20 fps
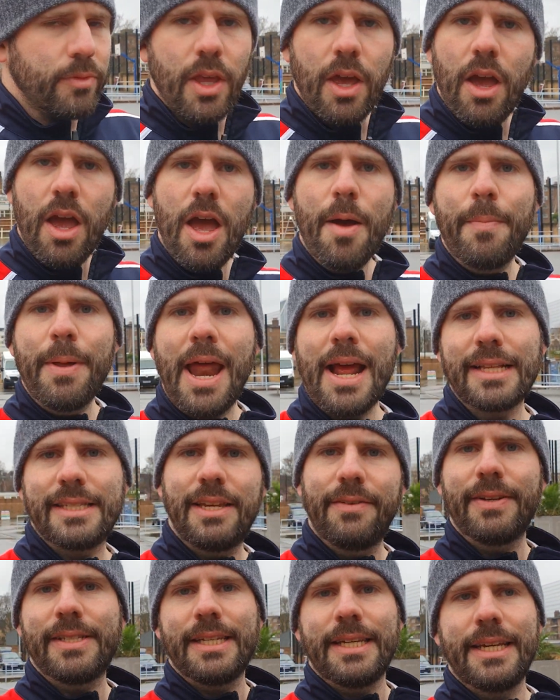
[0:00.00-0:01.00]
urban
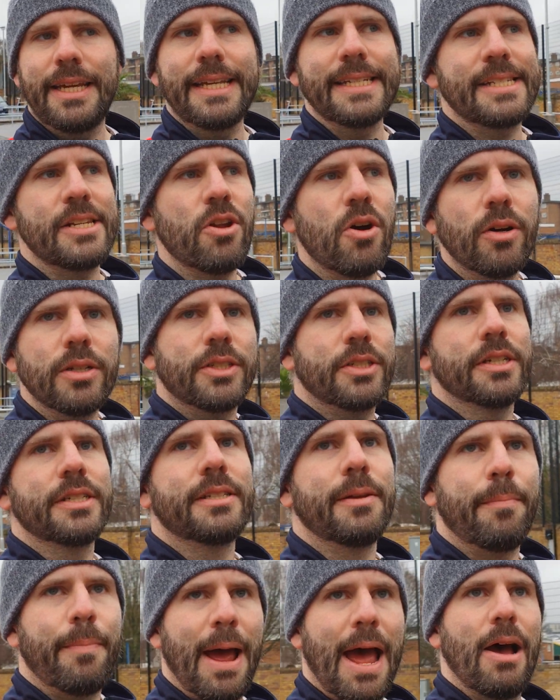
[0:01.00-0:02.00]
activity is not just
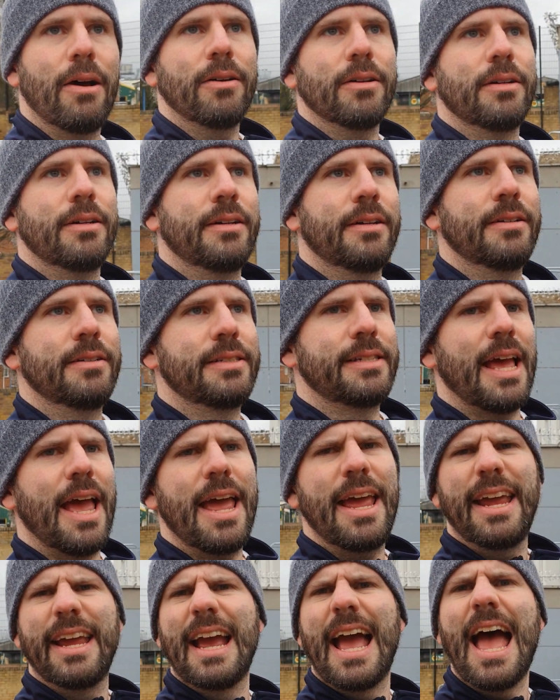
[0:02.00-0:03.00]
about
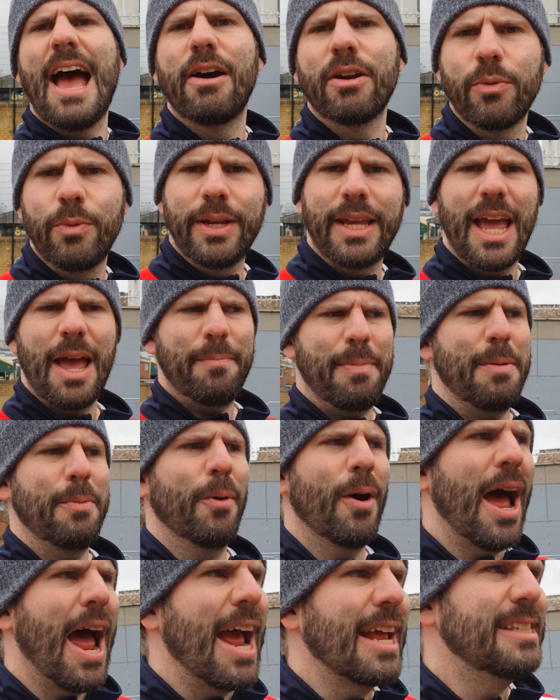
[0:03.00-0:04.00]
saying, how do we get
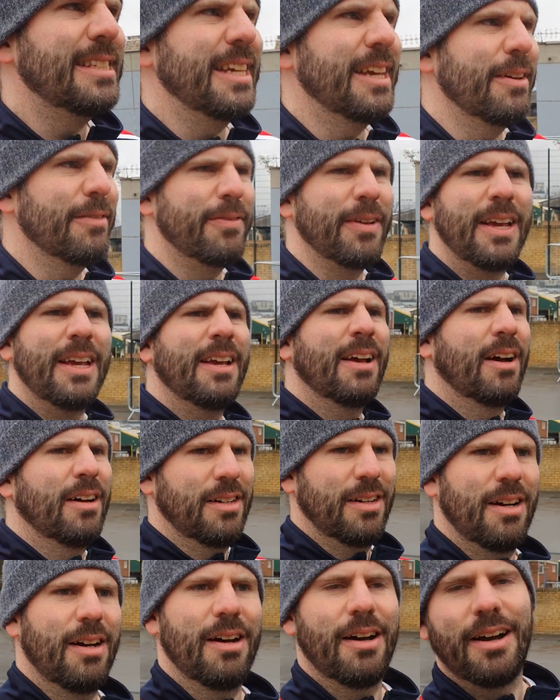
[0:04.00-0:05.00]
people active? Oh,
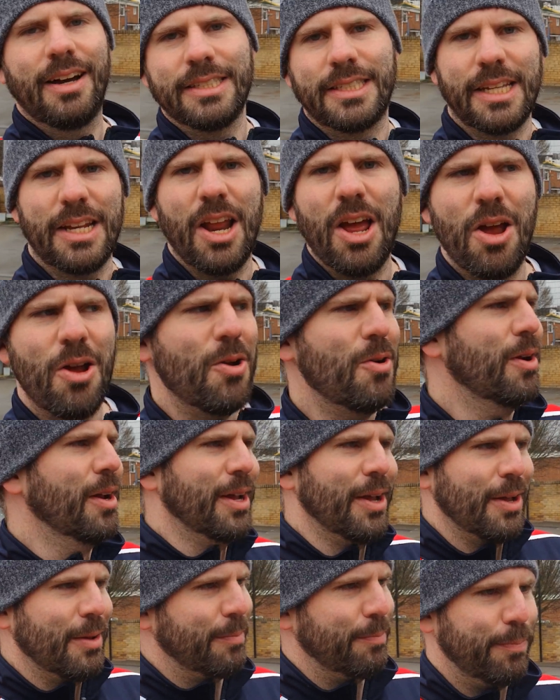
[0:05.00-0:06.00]
ah, I don't know,
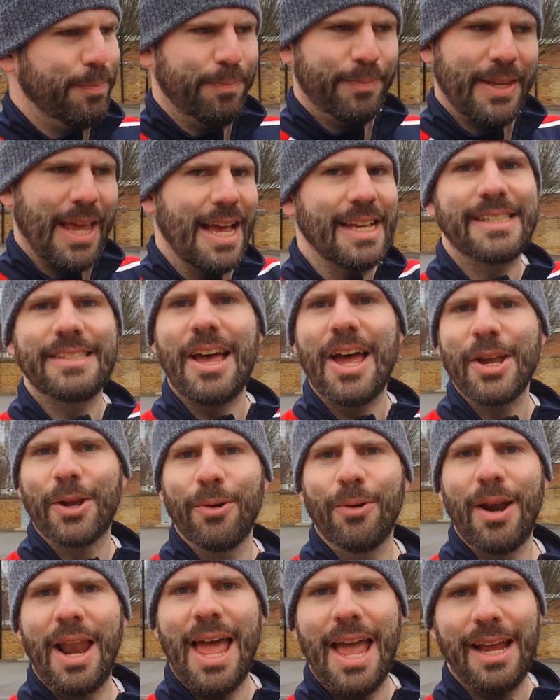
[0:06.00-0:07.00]
get a
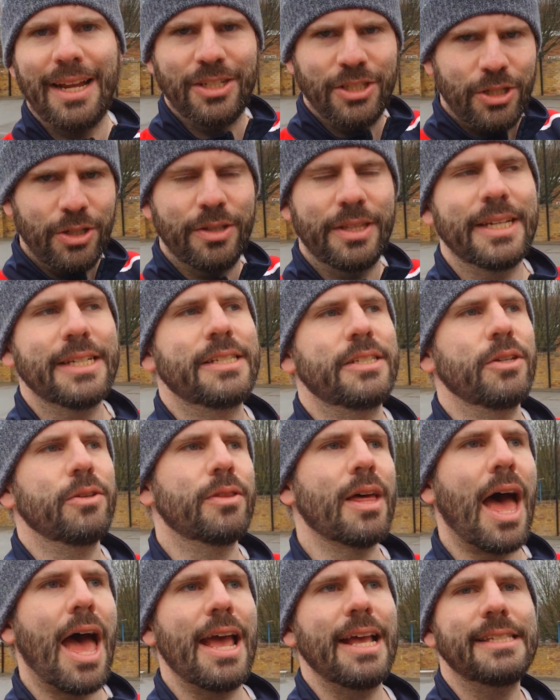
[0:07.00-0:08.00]
cycle lane, do this, do
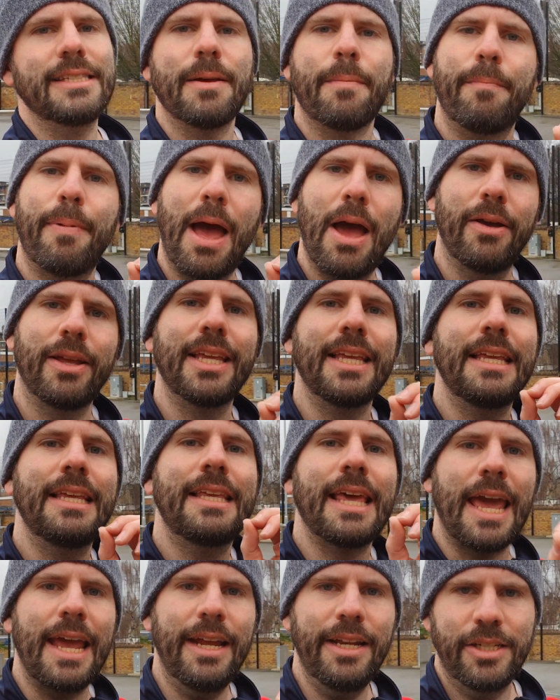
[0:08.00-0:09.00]
that. It's about
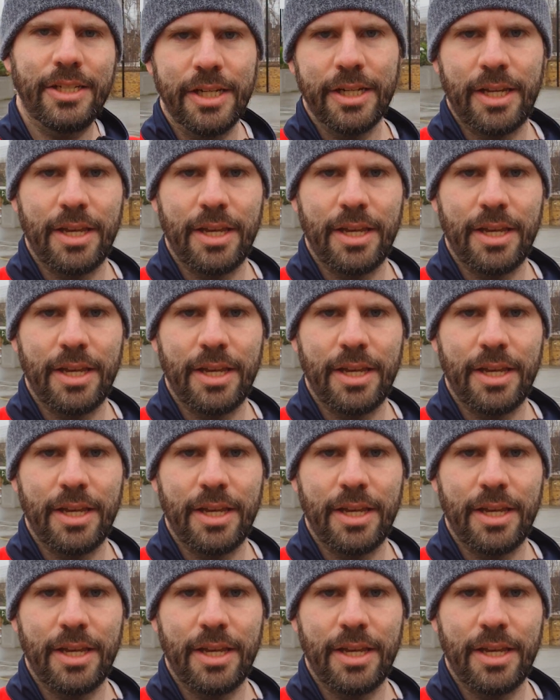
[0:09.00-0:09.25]
engaging